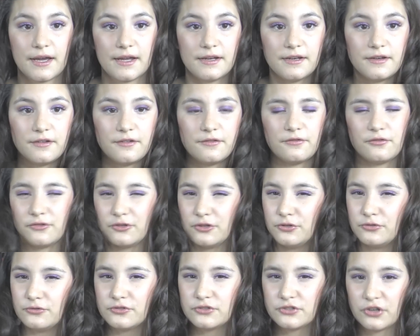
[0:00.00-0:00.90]
kind of
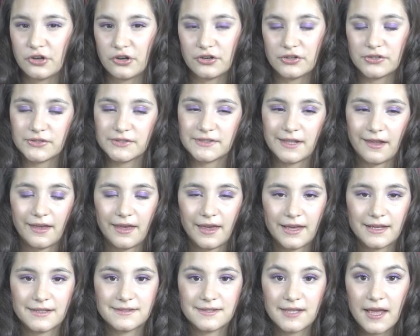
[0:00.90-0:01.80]
loose curls, I
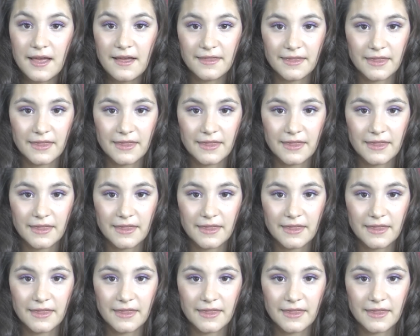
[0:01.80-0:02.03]
guess,